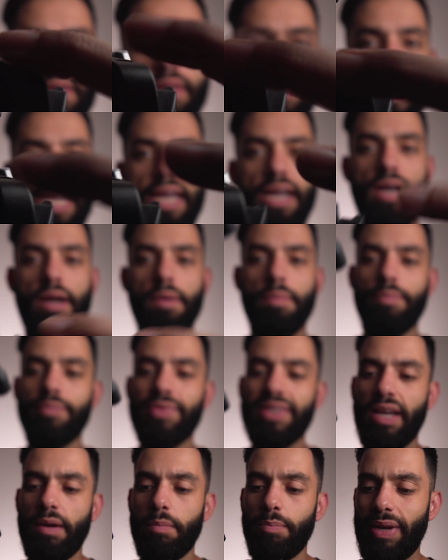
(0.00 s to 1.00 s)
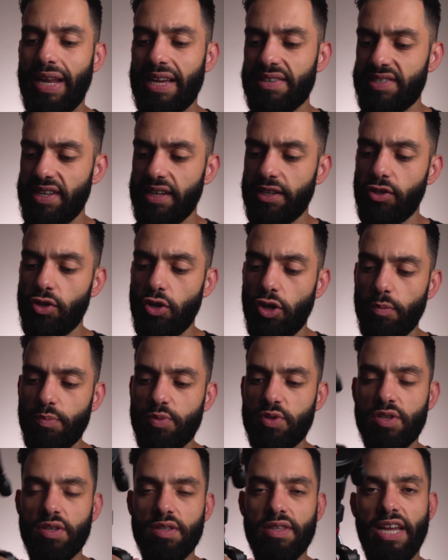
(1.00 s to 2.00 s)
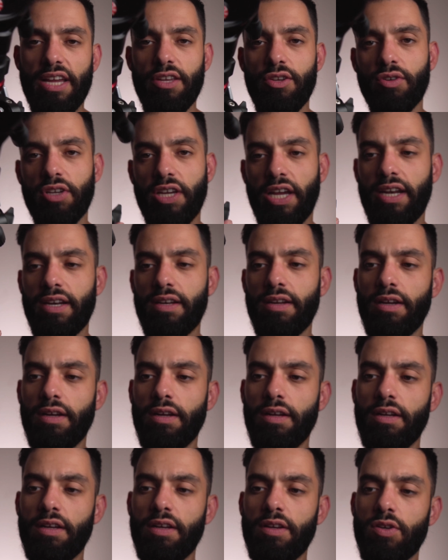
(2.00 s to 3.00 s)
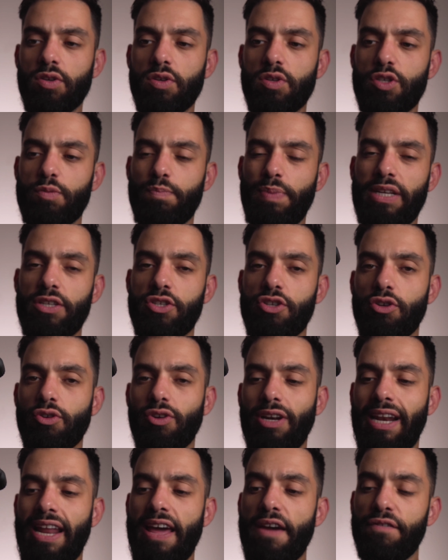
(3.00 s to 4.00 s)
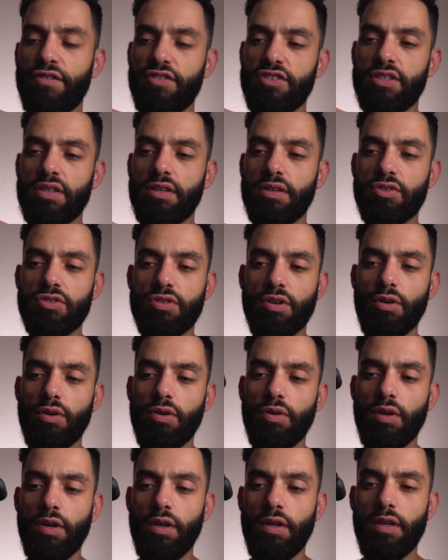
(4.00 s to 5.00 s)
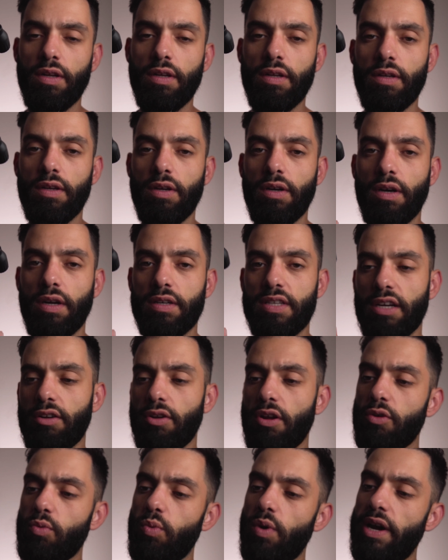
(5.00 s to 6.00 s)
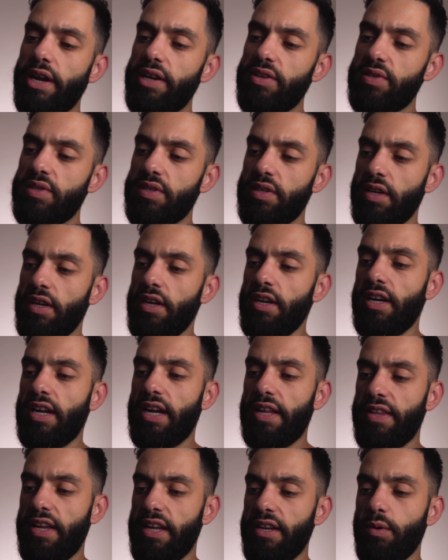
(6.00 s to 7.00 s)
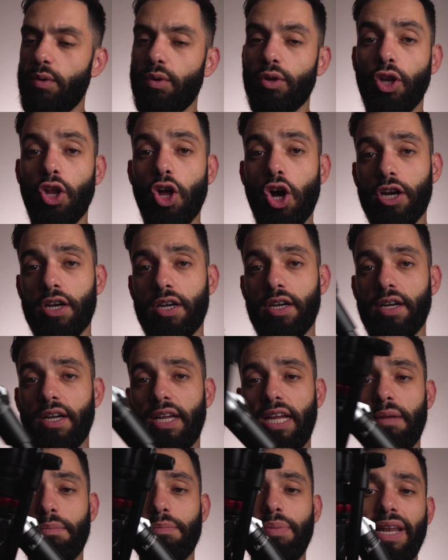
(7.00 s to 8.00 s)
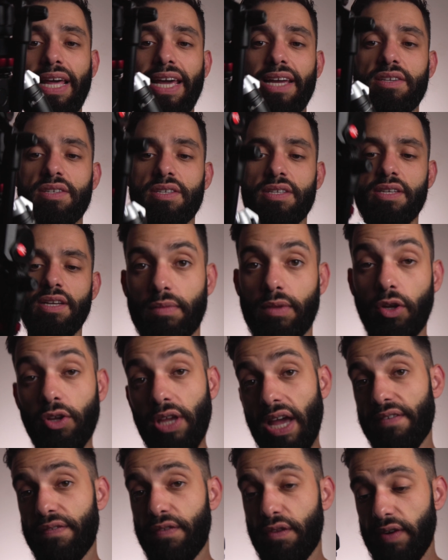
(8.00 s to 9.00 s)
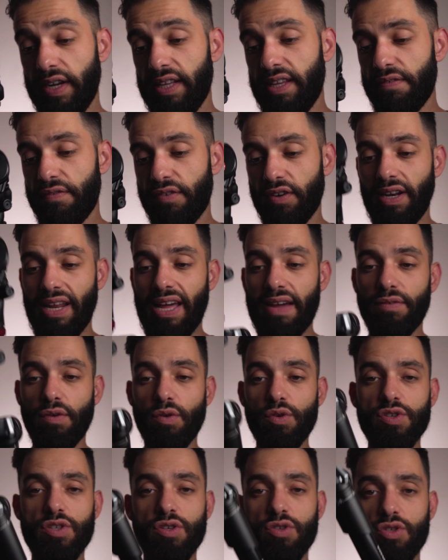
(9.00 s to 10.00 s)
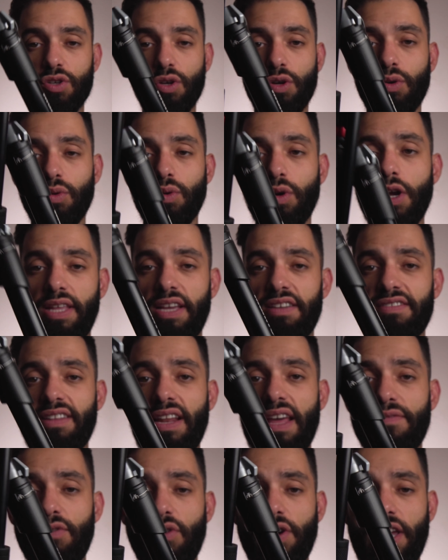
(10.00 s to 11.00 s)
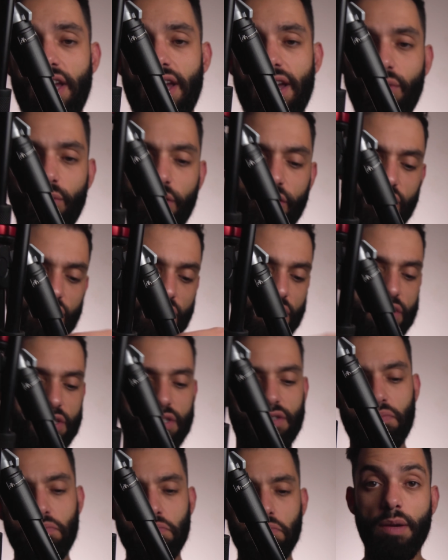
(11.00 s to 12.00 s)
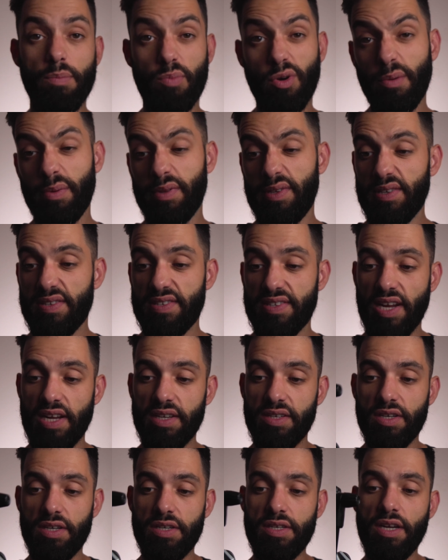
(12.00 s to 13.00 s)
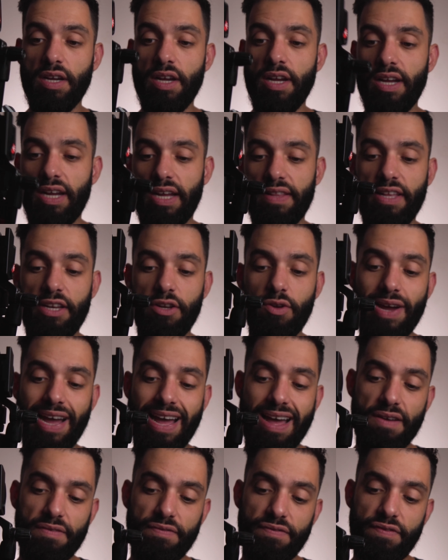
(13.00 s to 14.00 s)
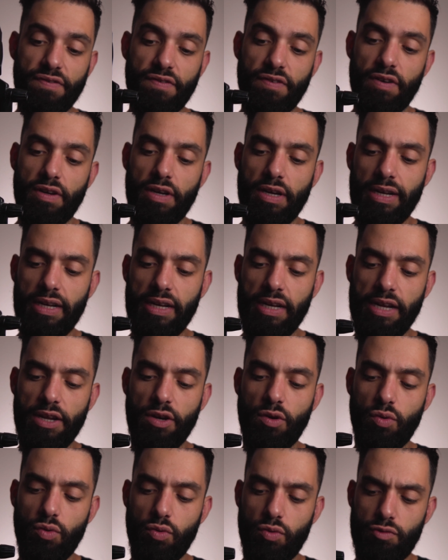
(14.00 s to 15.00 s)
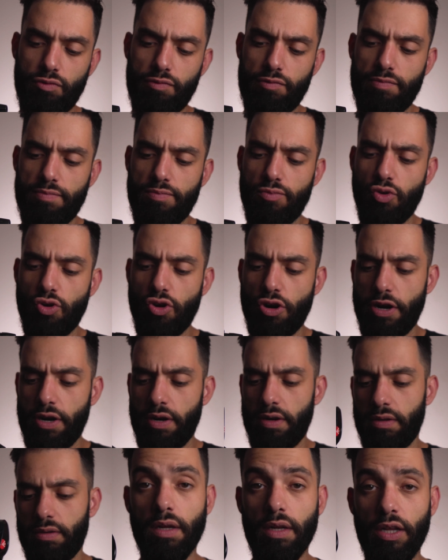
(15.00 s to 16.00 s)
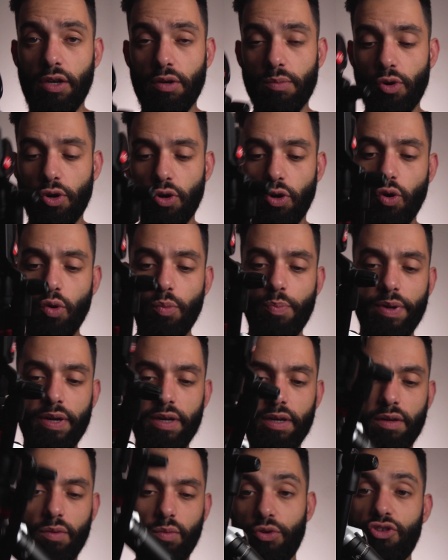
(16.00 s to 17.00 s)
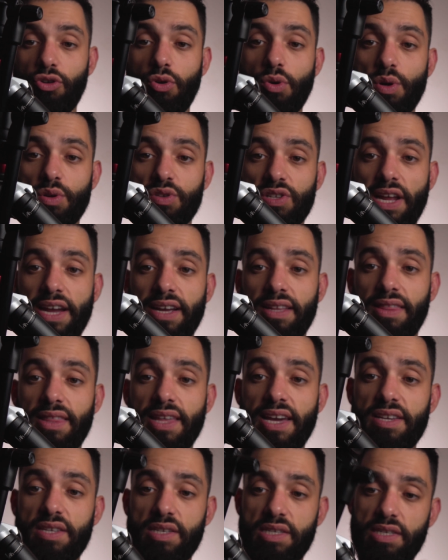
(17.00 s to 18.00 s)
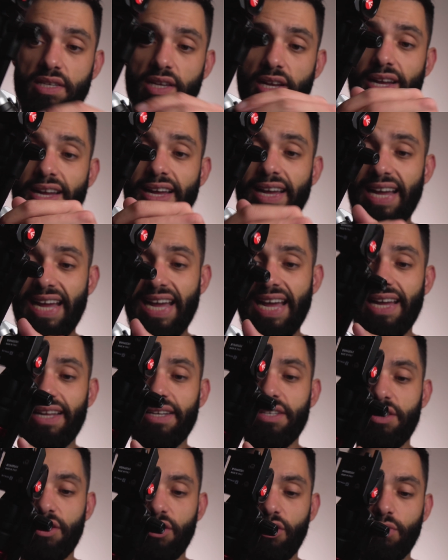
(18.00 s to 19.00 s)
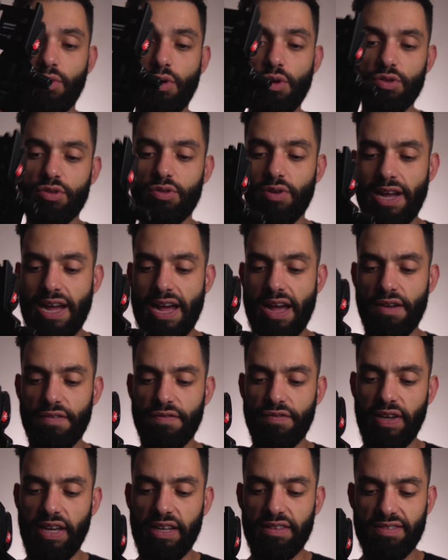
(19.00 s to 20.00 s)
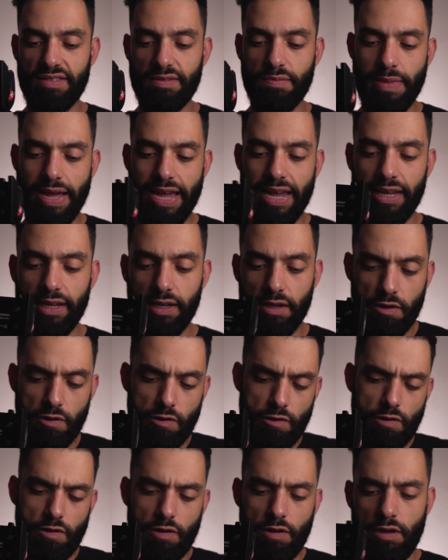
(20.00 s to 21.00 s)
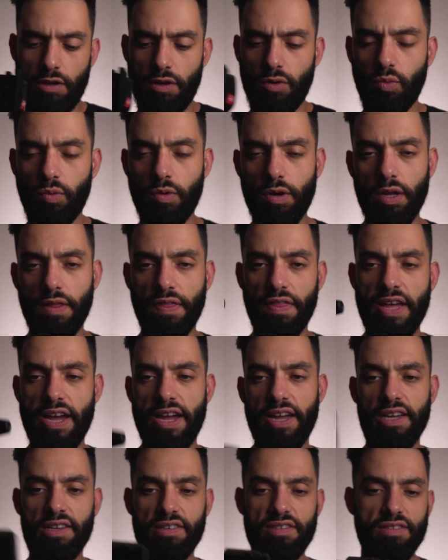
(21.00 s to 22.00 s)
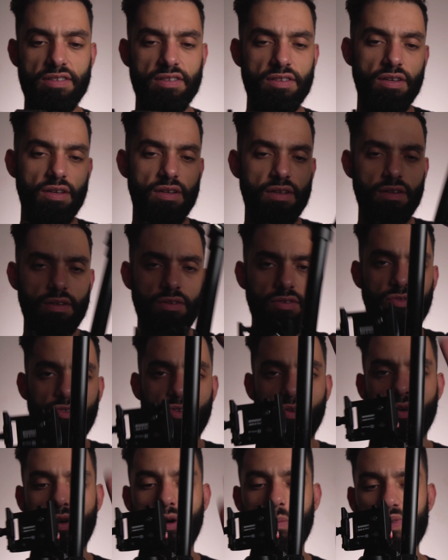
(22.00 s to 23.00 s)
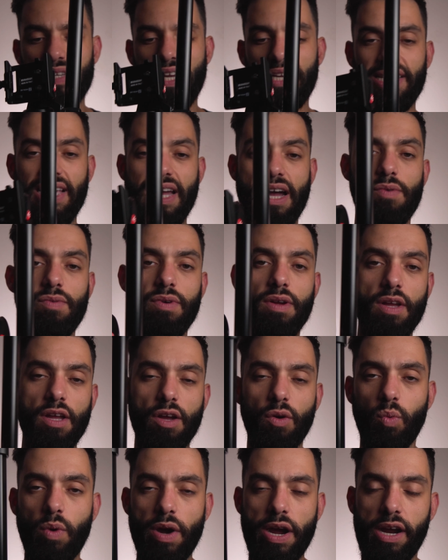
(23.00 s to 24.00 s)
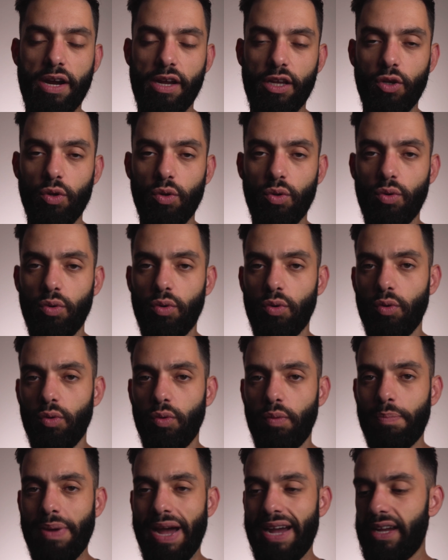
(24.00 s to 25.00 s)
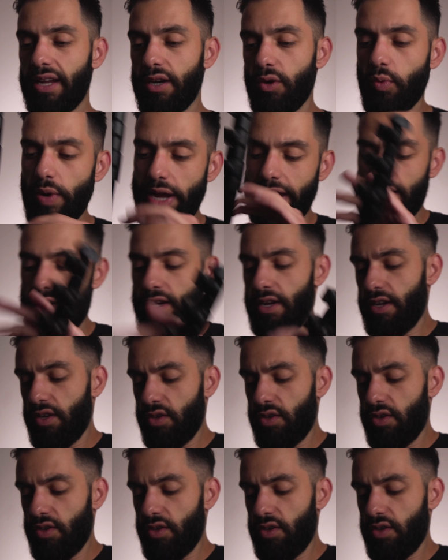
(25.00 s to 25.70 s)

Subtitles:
They are plastic knobs that you can spin to your left, so anti-clockwise, and then it will lock in place. You have 3 different levels. So this level here, which is probably the standard, and then you have a little more open, which goes like this, and you also have its main one that is to go upside down, where you pack it away.